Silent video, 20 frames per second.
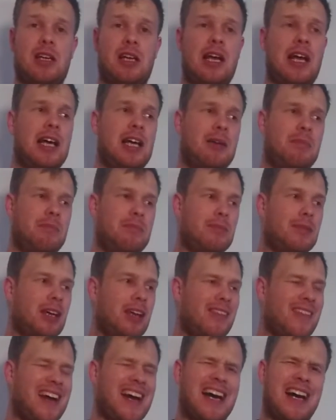
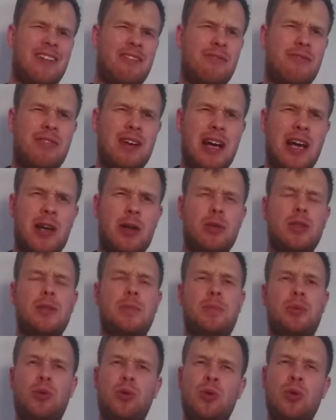There are very
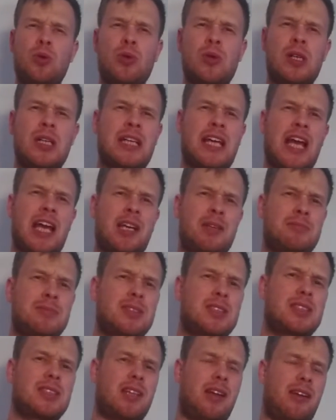poor
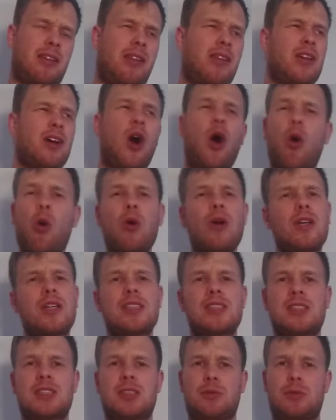games in the whole
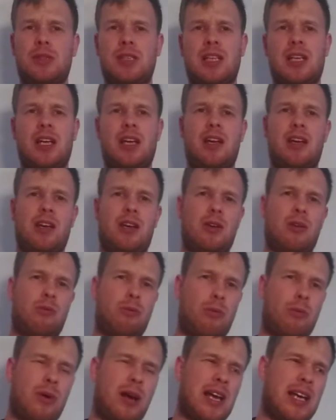history
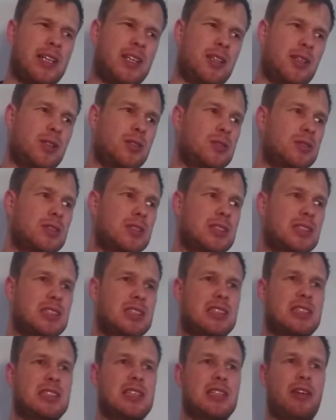where you
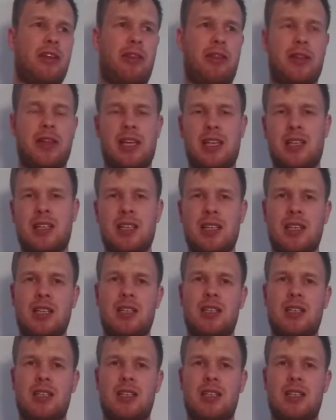think